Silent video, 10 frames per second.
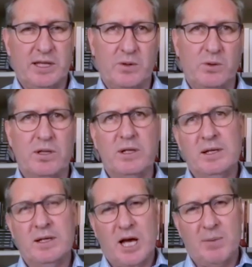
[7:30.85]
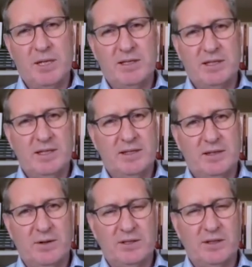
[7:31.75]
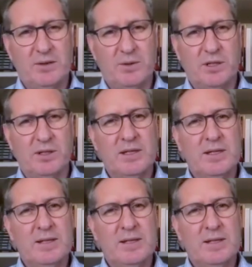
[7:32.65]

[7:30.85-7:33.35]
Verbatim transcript: They're called RPTs in the rest of the world.